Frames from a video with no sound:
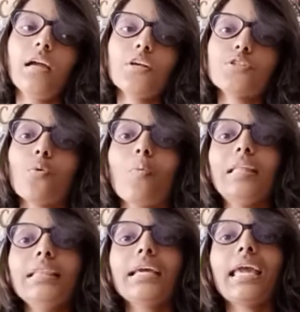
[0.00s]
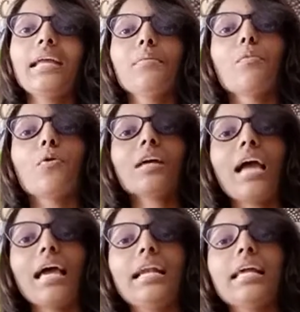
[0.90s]
So when they gain more
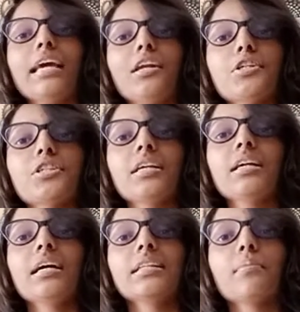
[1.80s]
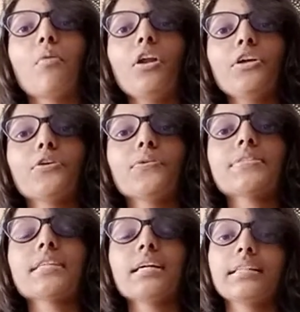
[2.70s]
kinetic energy, the molecules,